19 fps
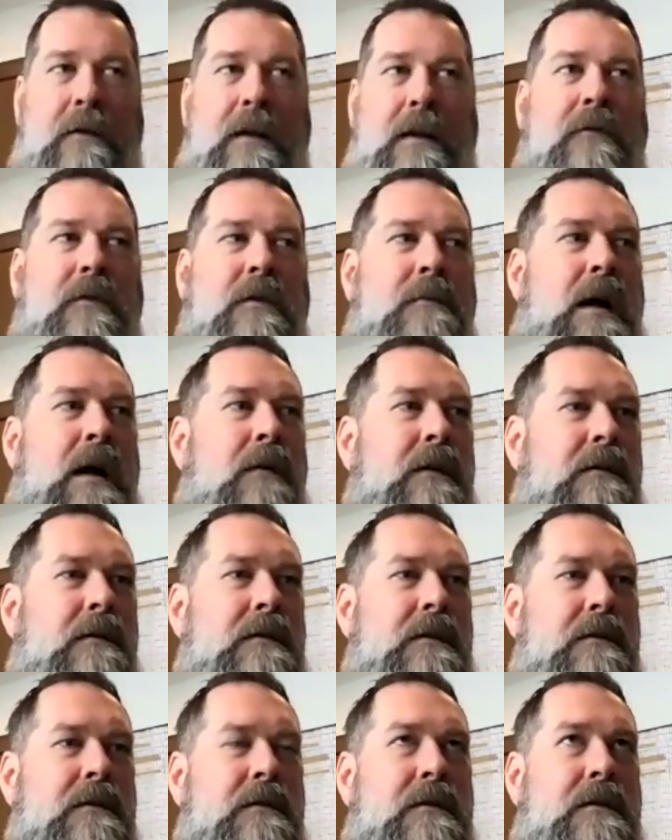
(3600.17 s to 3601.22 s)
after Mount
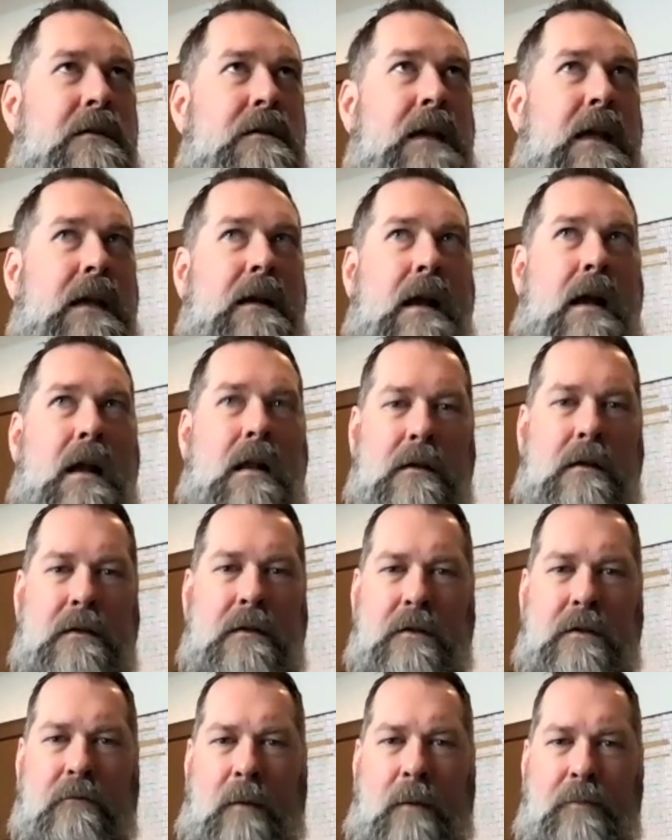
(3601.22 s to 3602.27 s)
St.
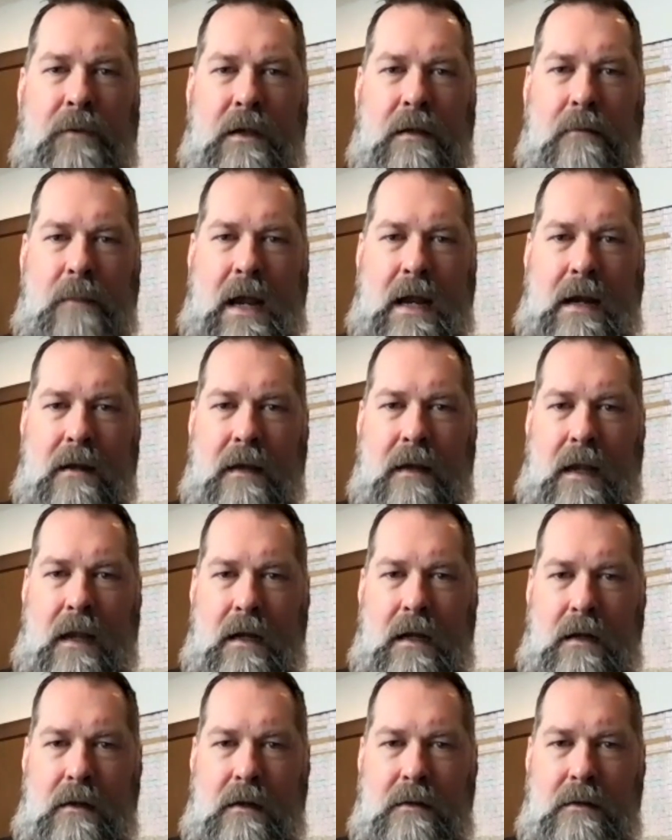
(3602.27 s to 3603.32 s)
Helens erupted back in the
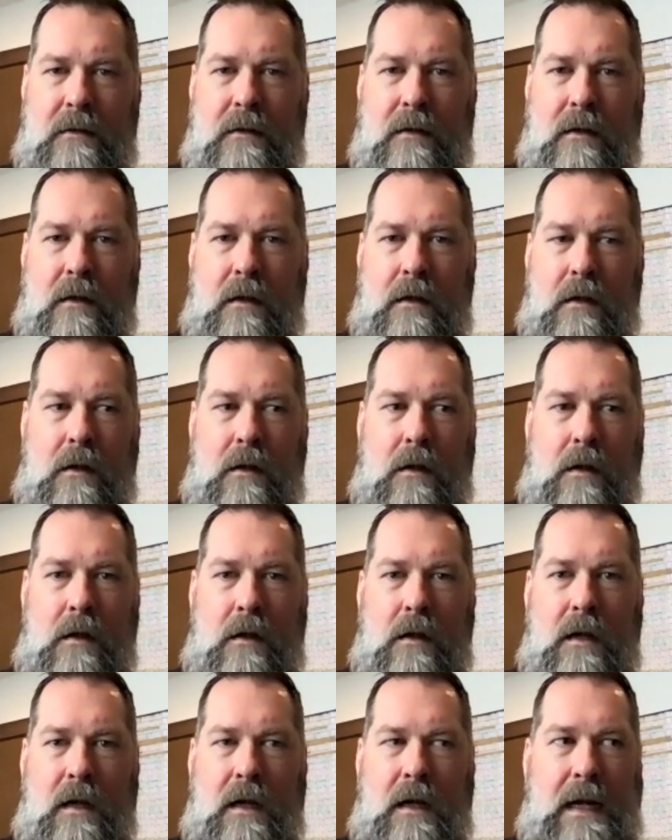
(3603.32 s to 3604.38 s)
80s,
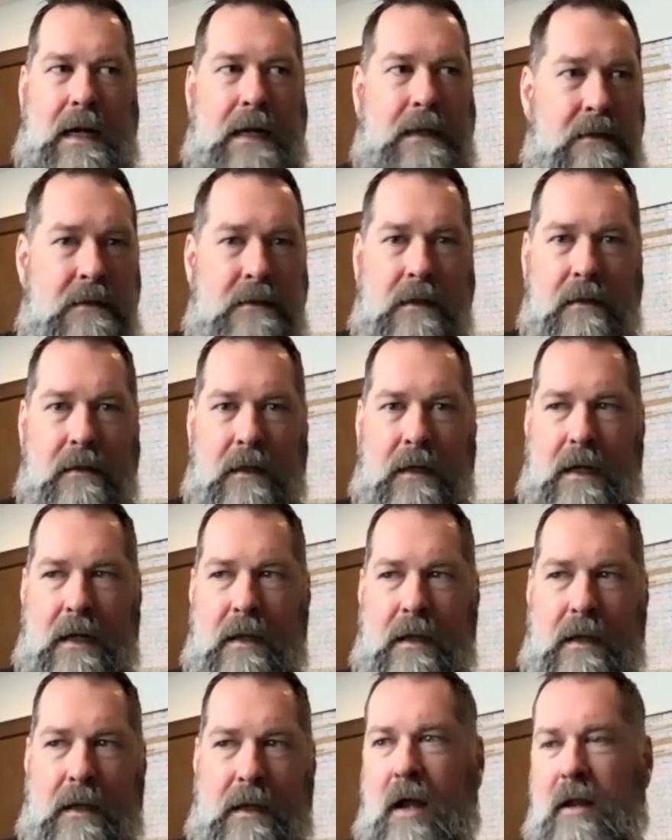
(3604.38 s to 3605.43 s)
instantly
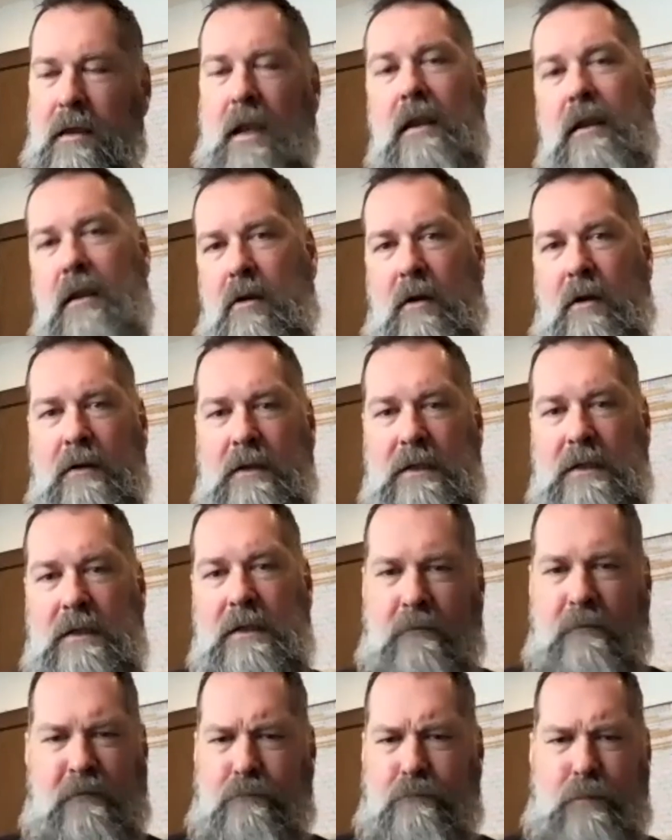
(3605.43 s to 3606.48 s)
they thought they
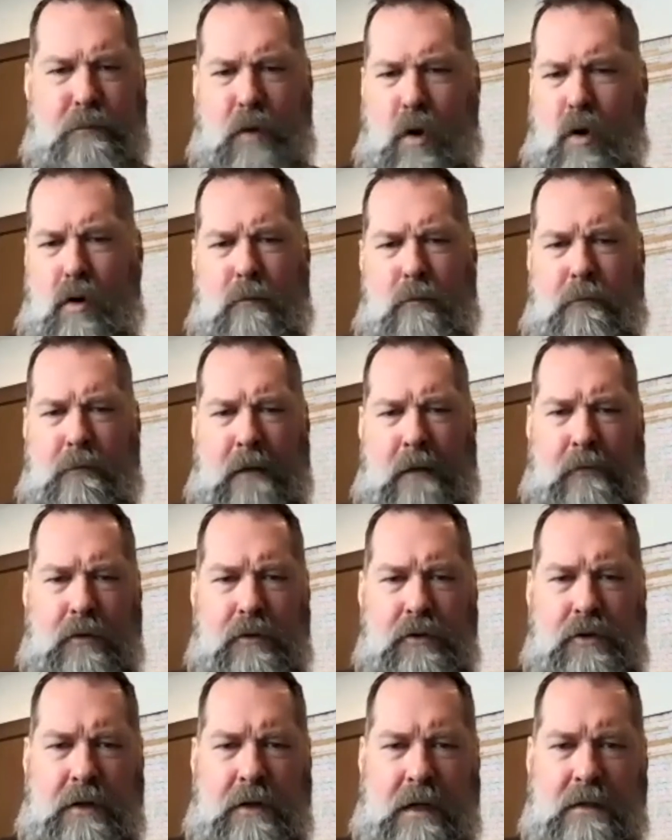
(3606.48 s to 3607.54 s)
said, oh,
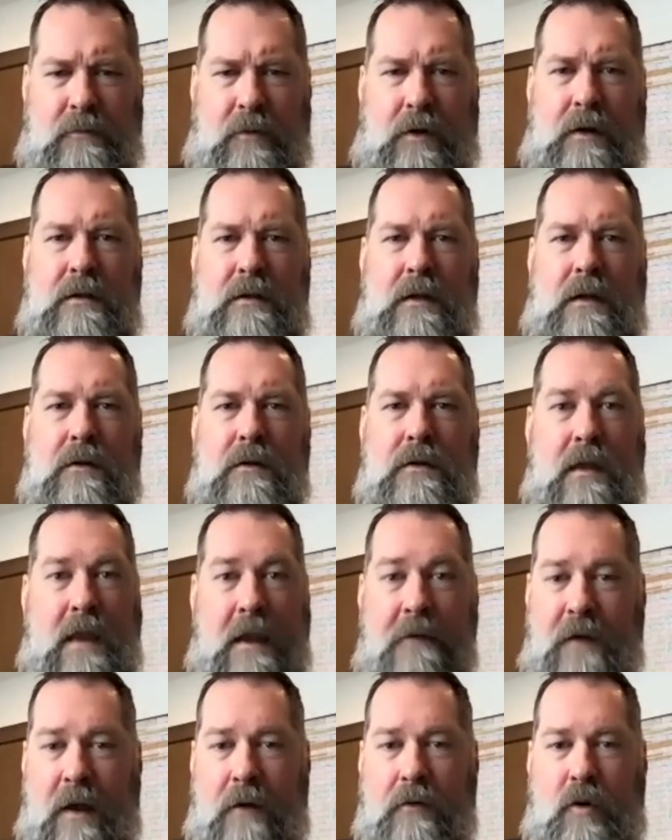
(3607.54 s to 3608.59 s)
evolution takes millions of years.
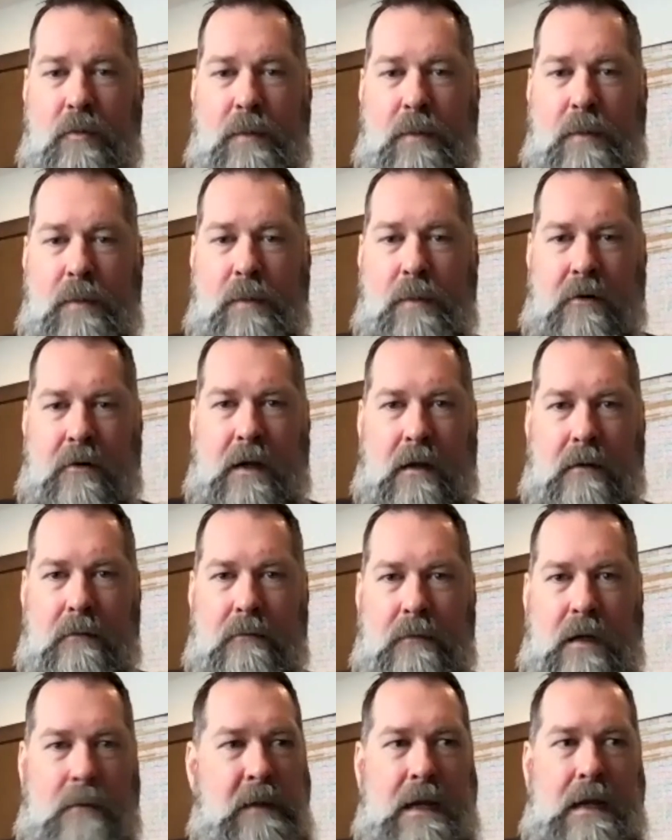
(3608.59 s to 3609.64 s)
They found new bacteria
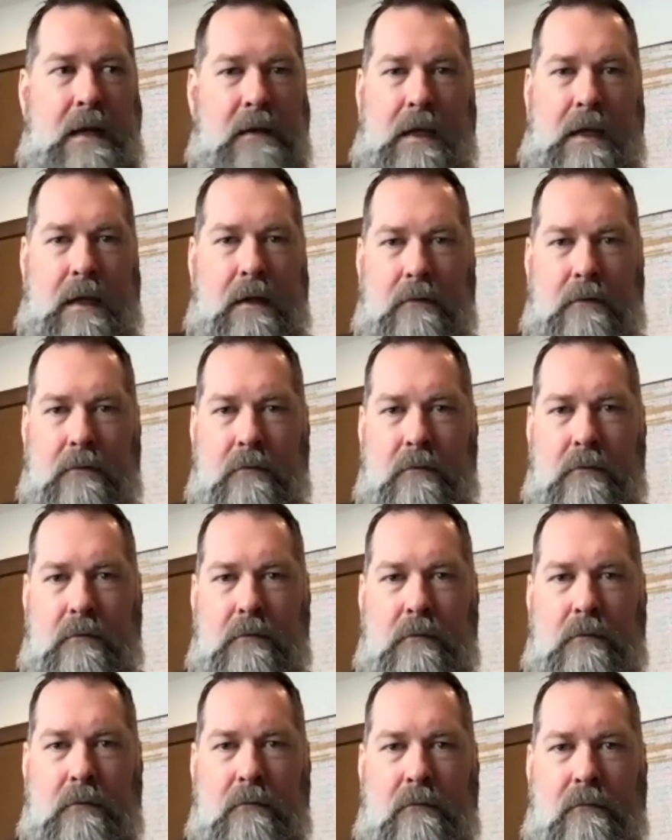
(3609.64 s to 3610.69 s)
immediately
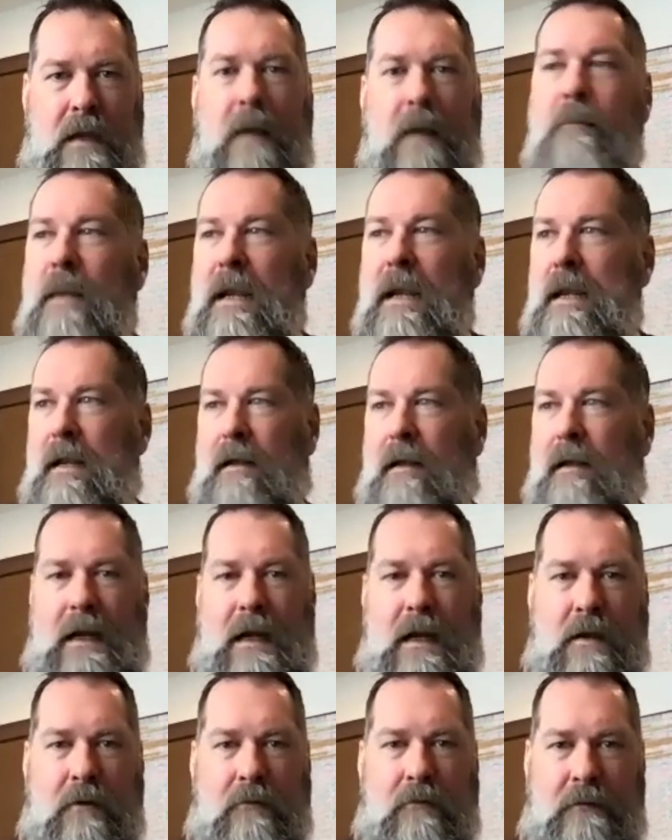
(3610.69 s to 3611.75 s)

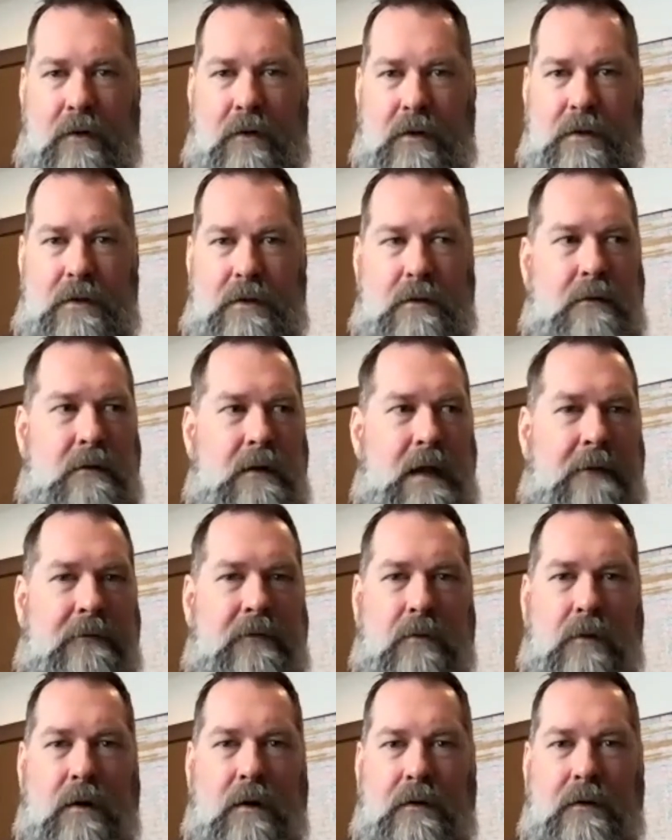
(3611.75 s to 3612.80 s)
in the rivers
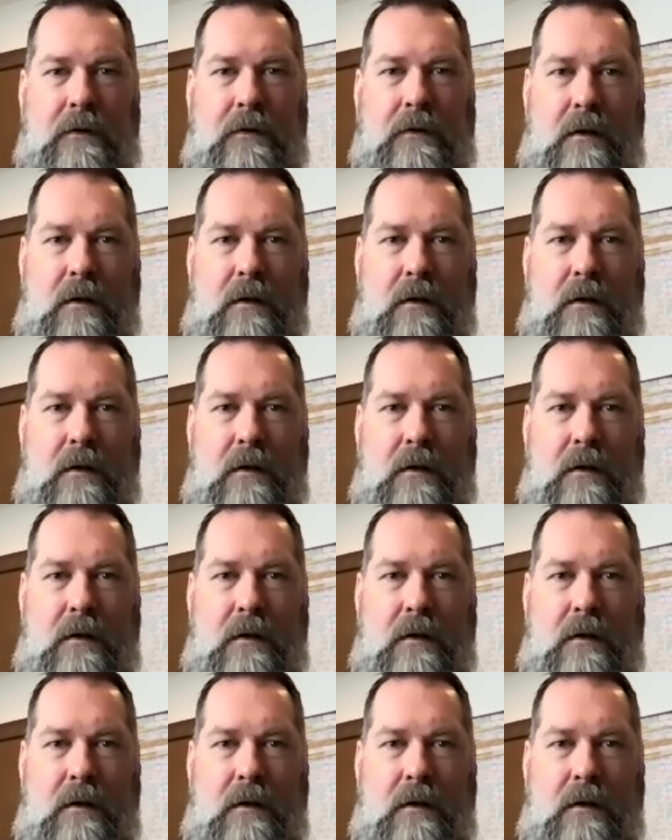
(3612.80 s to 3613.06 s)
afterwards